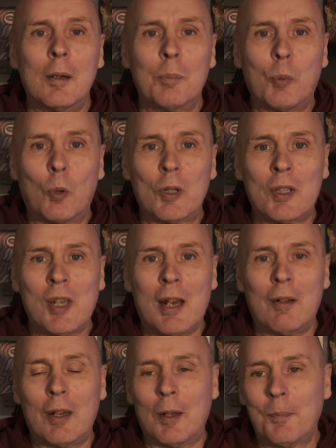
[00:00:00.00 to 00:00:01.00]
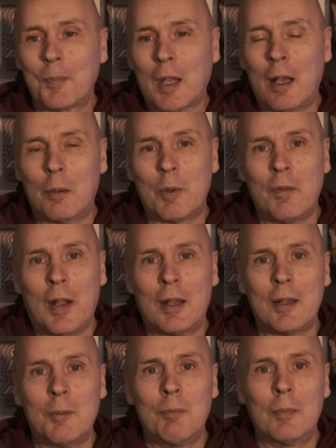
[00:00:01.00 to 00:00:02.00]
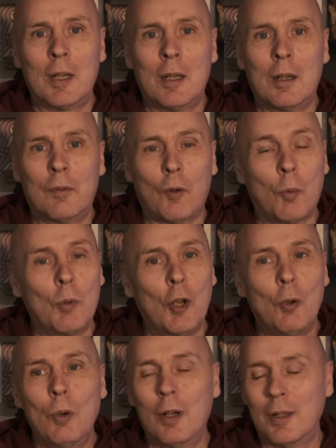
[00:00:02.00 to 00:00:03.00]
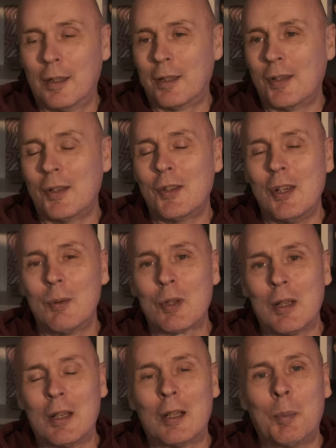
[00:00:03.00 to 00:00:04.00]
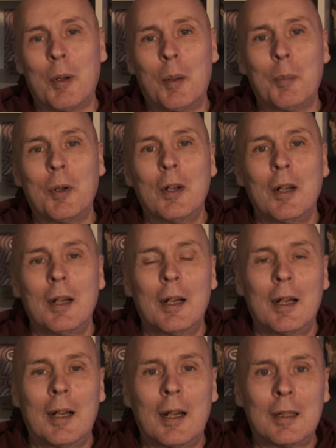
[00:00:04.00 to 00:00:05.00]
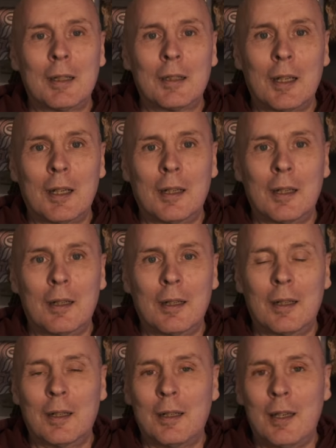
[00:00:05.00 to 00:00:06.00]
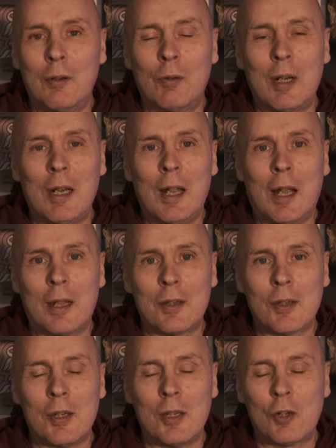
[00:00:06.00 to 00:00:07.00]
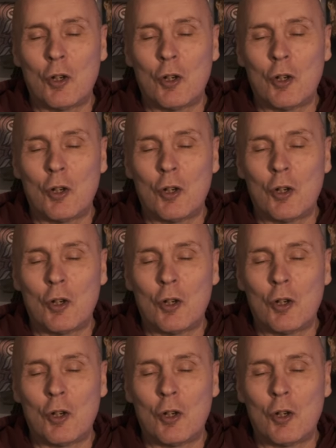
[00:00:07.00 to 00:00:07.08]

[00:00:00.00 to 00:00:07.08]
Border Terrier. We've had him from new since he was a little pup, and he's